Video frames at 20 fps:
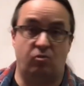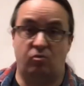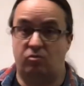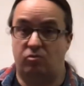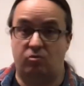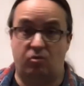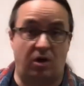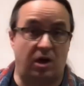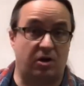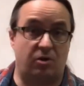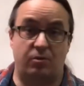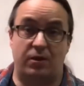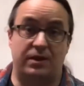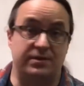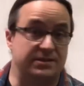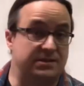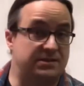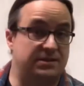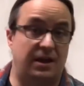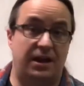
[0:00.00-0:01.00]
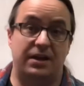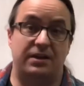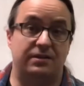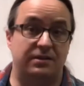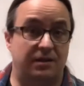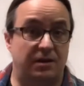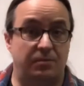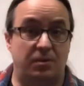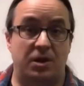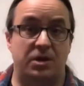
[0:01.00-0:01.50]
walk around site
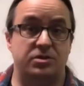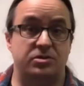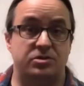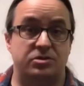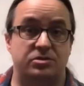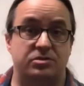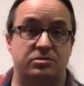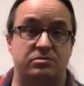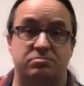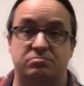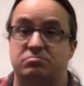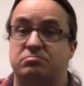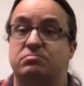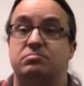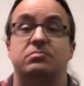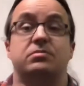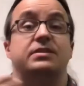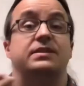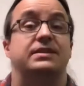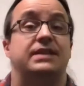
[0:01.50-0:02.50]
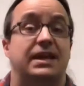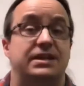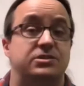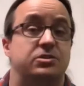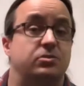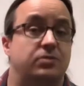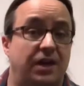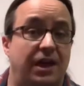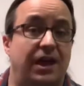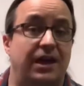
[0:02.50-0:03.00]
a bunch, that's
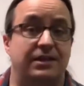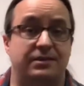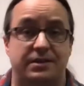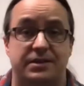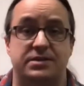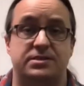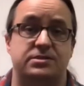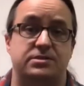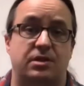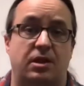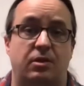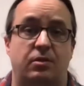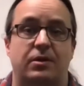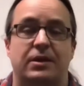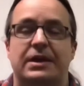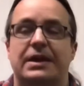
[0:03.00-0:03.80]
okay, let us know.